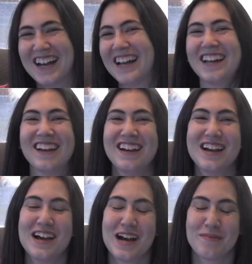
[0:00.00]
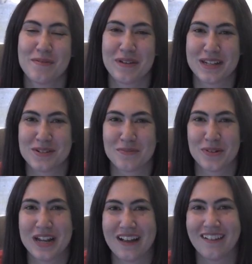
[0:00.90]
Hi, I'm Amanda
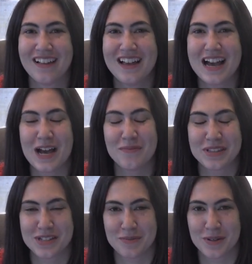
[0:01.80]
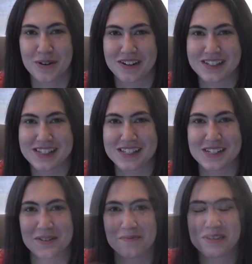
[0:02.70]
Brunel. I'm with WR
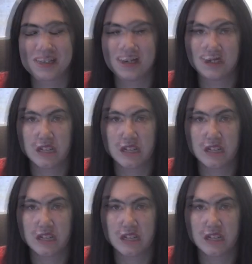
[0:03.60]
Systems.